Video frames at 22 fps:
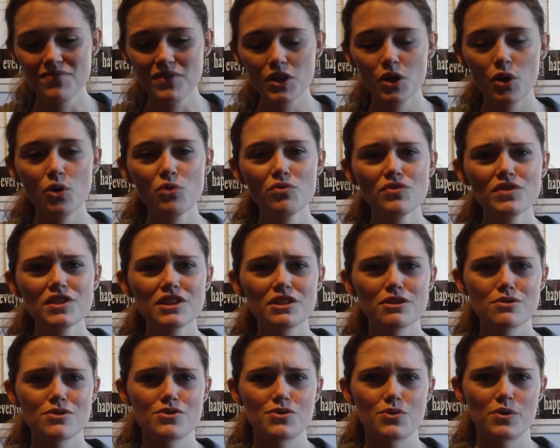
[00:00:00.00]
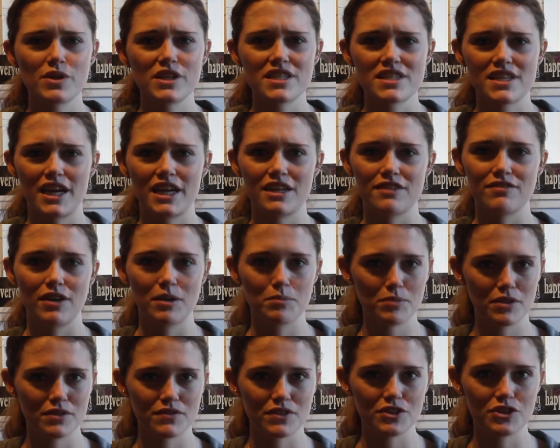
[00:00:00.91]
Hopefully those stories kind of
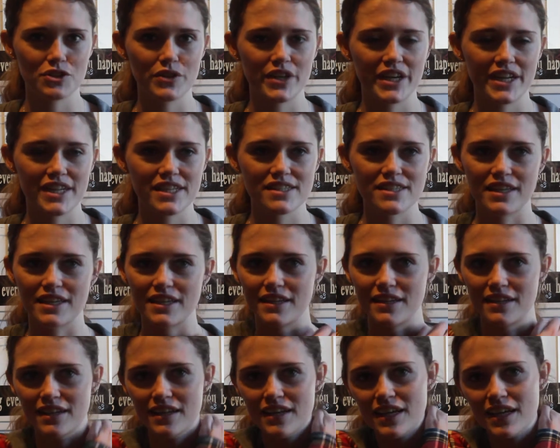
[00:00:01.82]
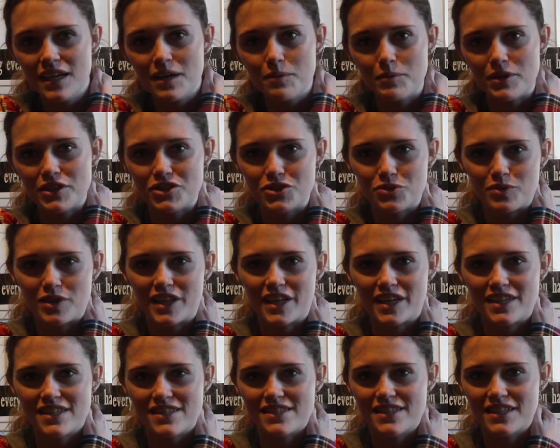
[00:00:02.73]
uplifted you guys and made you
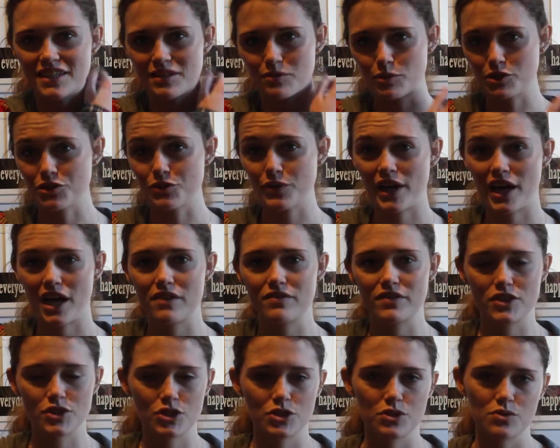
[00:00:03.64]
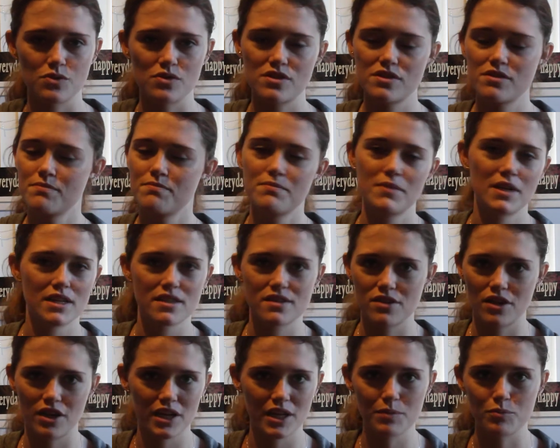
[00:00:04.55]
realize that when you have issues, it's
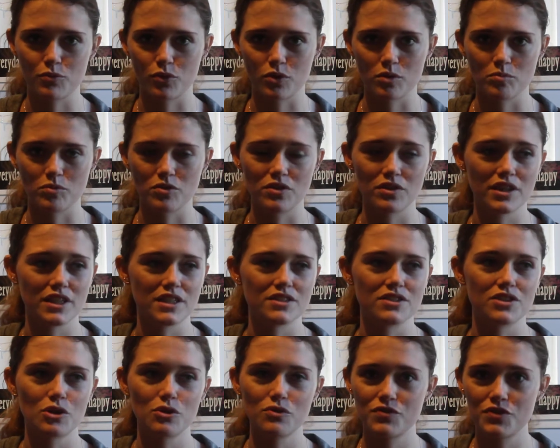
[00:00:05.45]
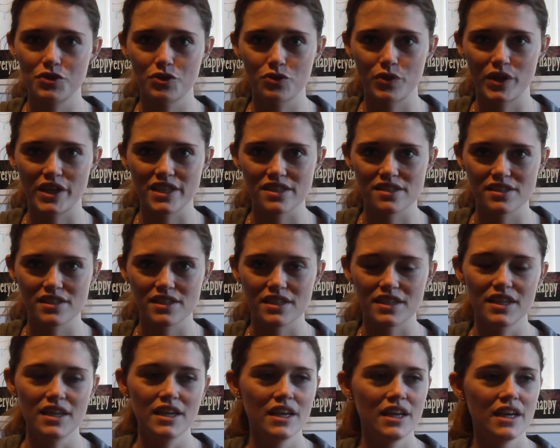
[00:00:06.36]
not abnormal, and don't feel crazy,
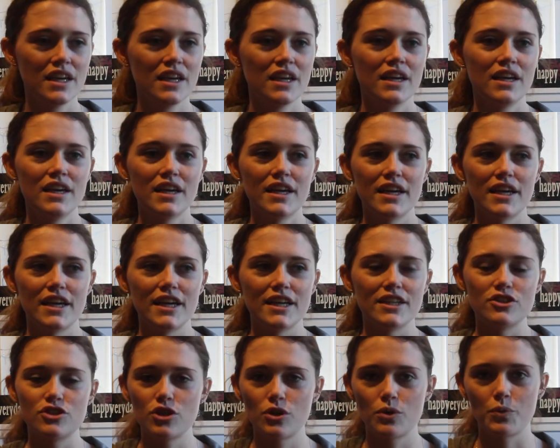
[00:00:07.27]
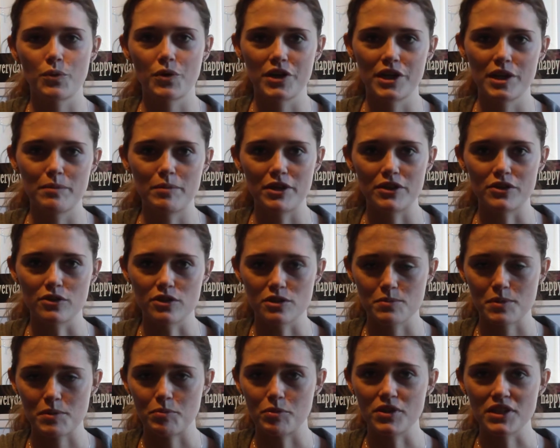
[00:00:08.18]
and don't worry about those
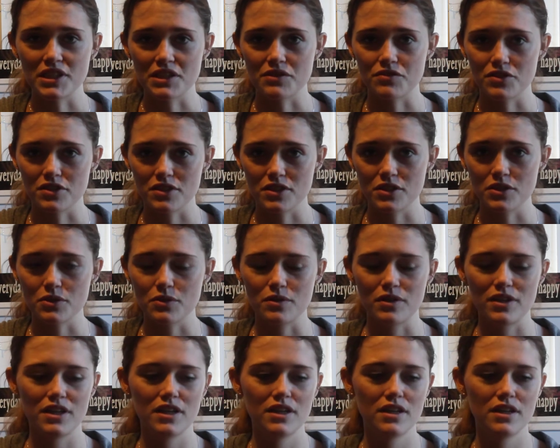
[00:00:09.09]
people leaving you.